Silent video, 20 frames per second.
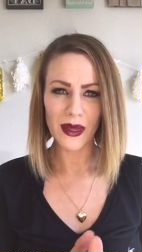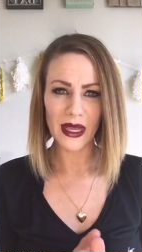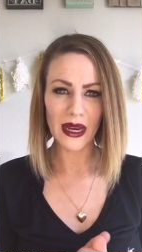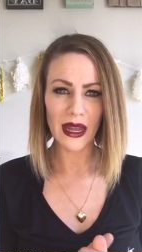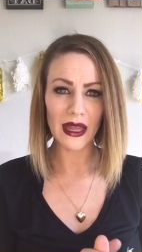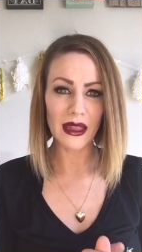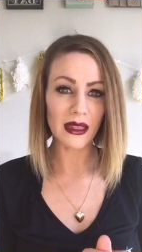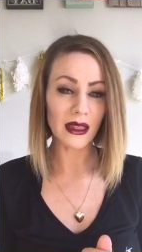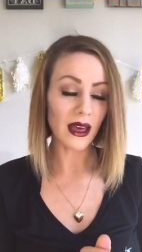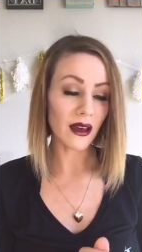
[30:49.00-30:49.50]
And
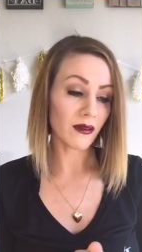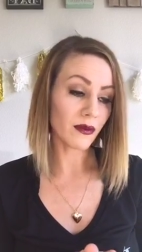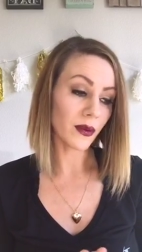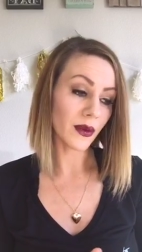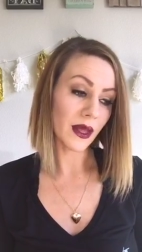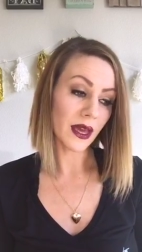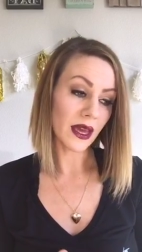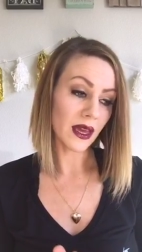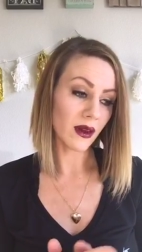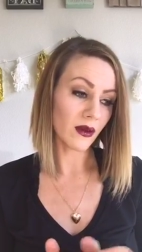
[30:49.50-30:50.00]
I love
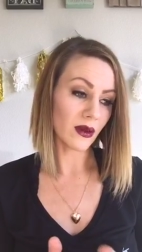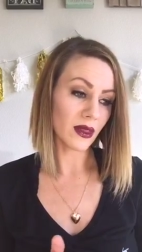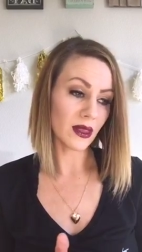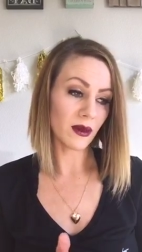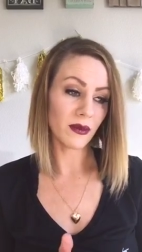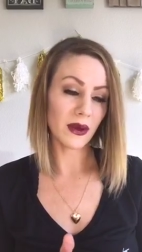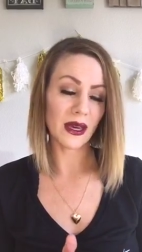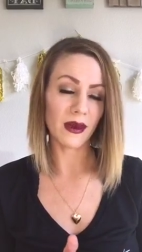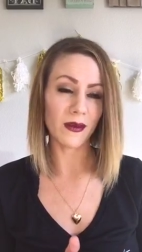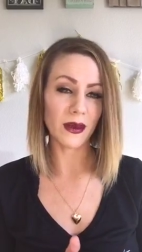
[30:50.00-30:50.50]
playing with
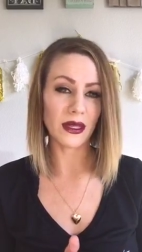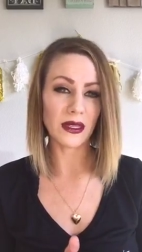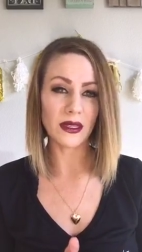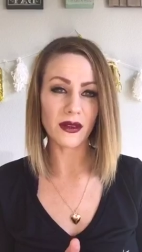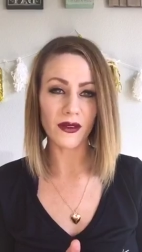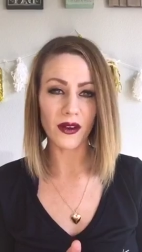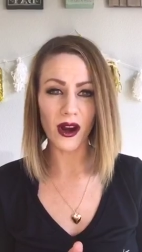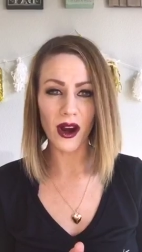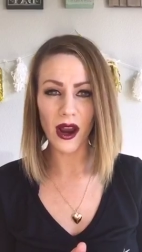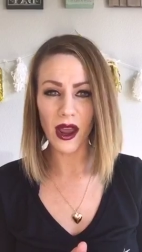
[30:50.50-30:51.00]
the pigments
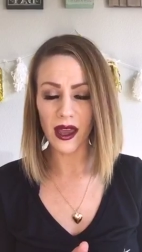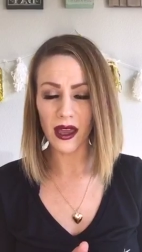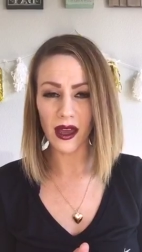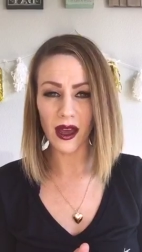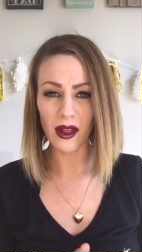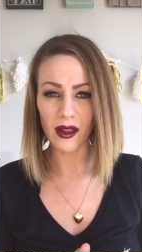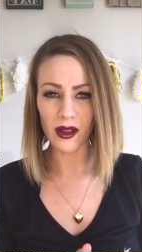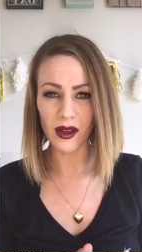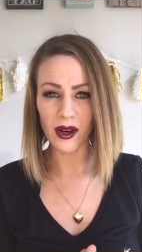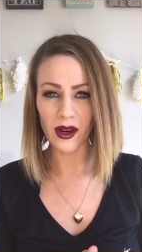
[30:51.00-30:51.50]
of our eye
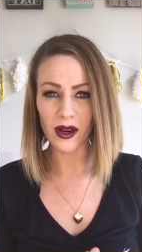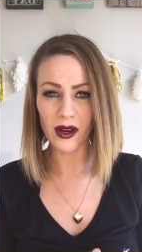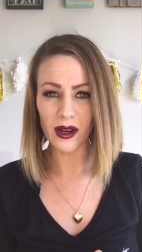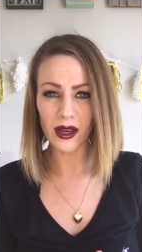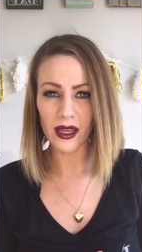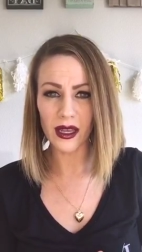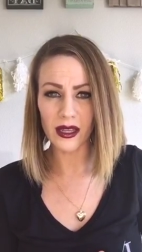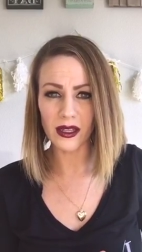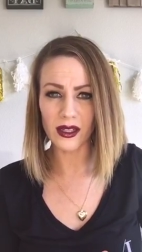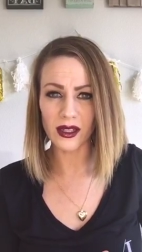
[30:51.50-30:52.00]
color
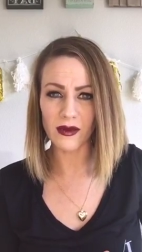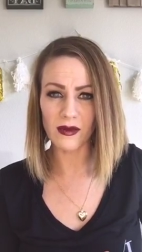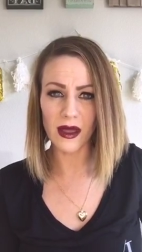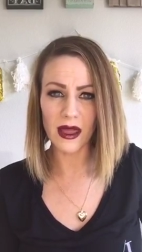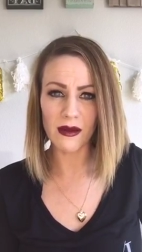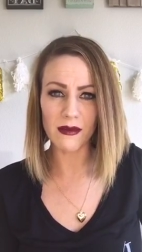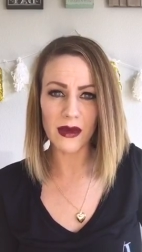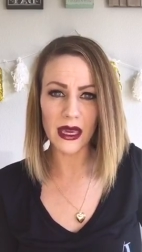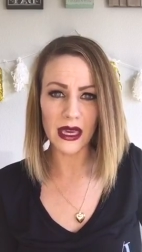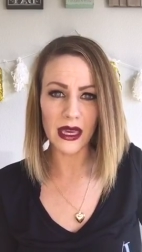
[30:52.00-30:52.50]
and,
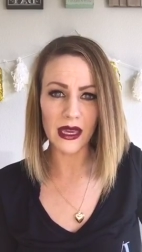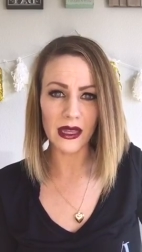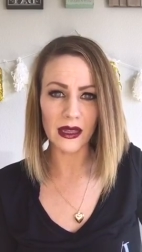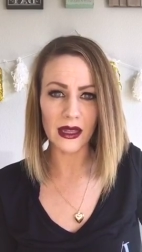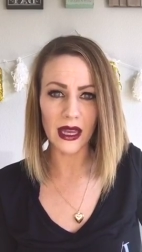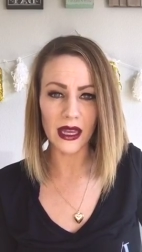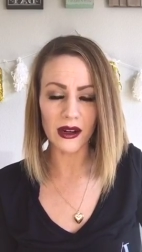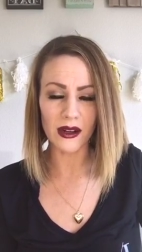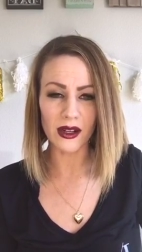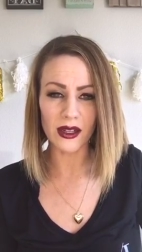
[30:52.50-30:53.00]
and making
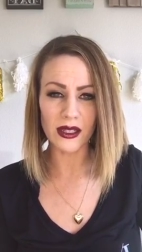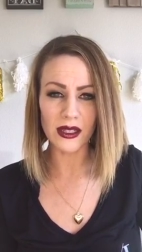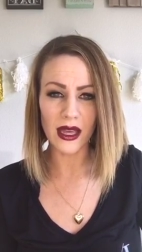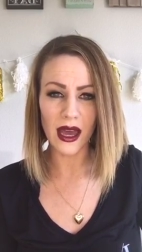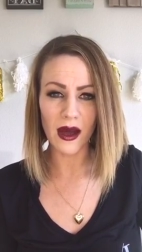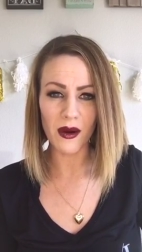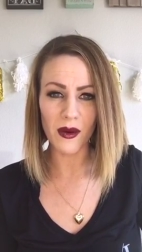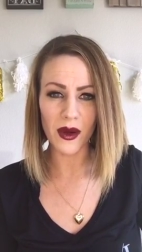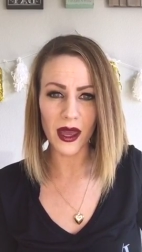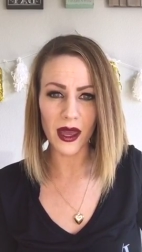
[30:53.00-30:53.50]
liners
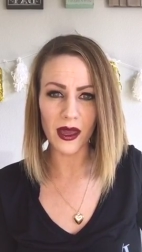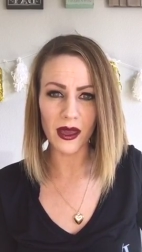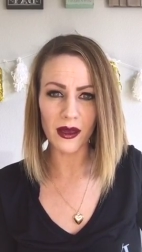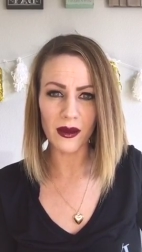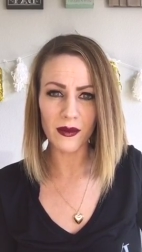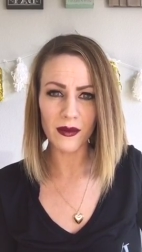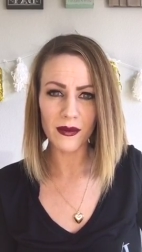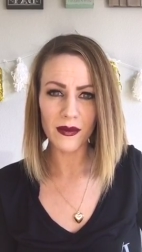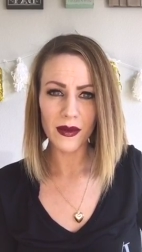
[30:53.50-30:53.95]
that way.